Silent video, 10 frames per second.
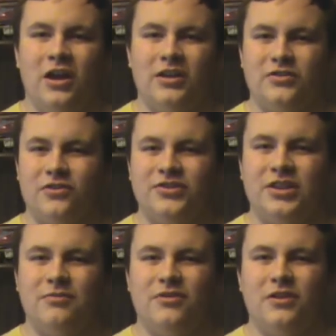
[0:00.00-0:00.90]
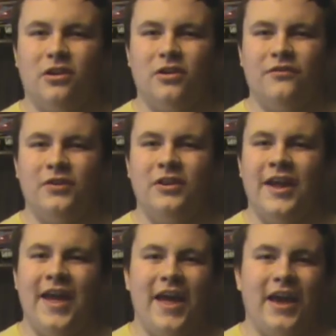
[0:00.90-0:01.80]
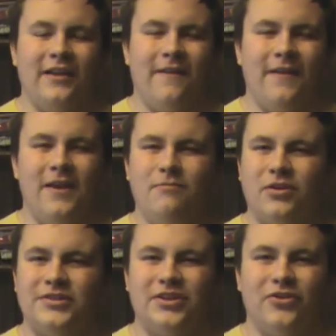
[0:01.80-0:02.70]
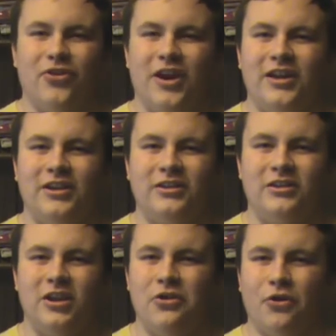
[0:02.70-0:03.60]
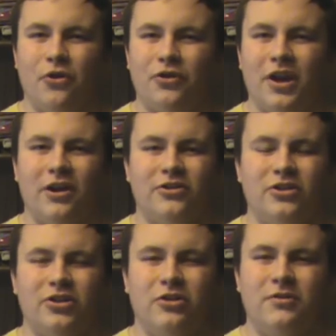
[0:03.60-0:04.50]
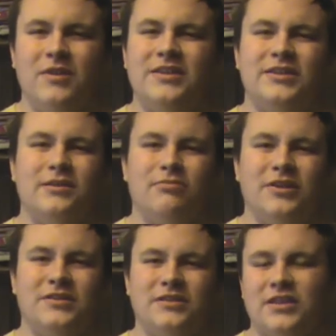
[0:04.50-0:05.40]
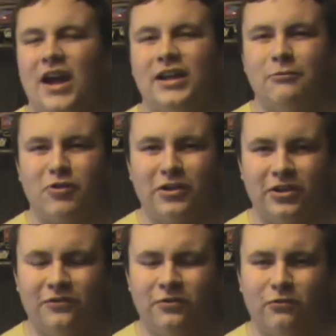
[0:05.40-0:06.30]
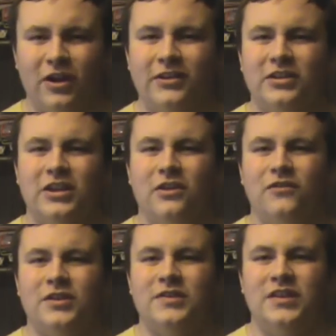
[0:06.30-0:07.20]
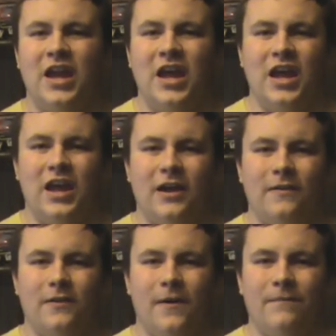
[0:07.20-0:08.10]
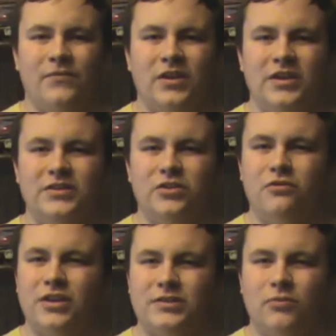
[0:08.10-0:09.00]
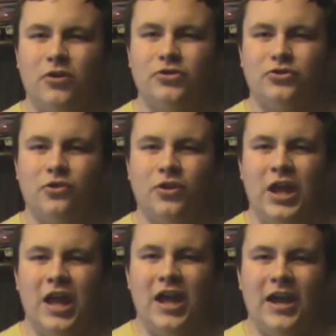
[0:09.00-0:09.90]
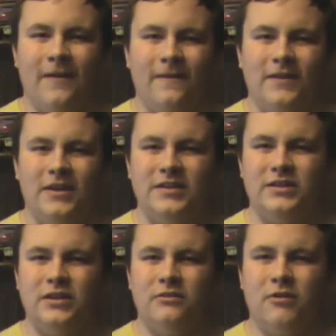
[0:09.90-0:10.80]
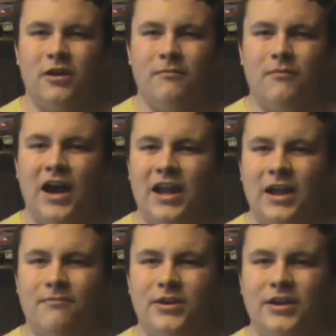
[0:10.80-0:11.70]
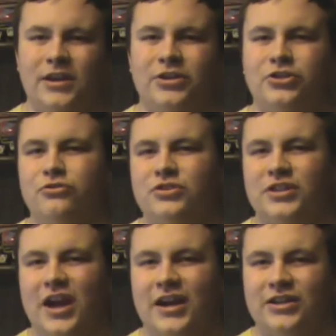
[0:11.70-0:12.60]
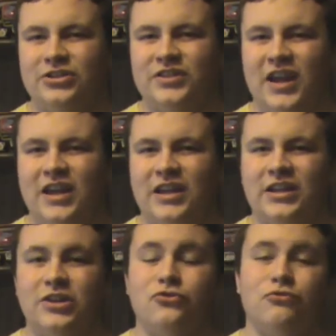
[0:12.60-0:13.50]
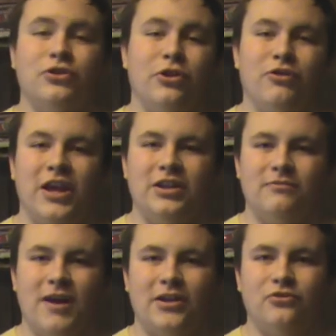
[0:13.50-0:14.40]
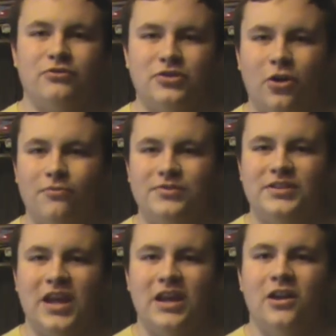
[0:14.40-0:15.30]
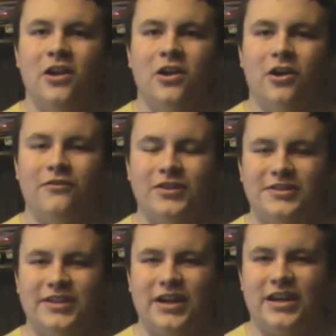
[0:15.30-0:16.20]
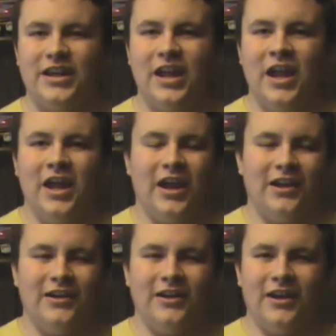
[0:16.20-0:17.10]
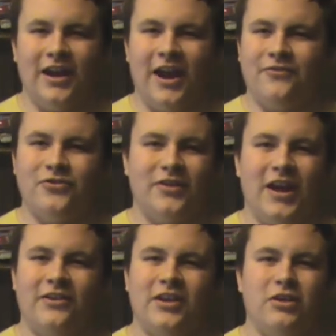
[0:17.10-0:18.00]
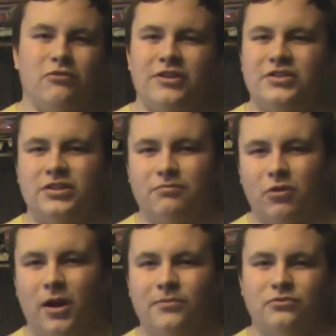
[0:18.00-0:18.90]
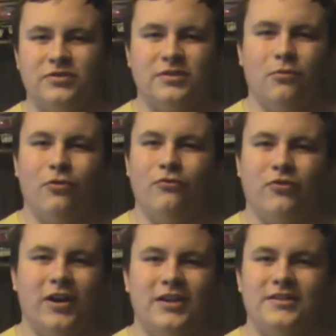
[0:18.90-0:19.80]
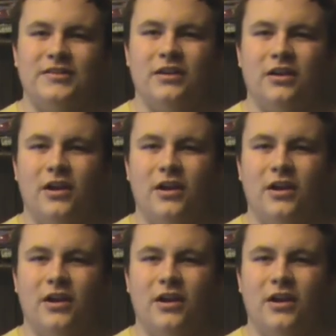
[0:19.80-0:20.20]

It stars Timothy Olyphant, and he plays a great hero character. You know, he basically plays this guy named Raylan Givens, and he's a U.S. Marshal, and he's in Miami, and he shoots a guy on sight, and he gets relocated back to his home state of Kentucky. And after that, like, he runs into problems with some old friends,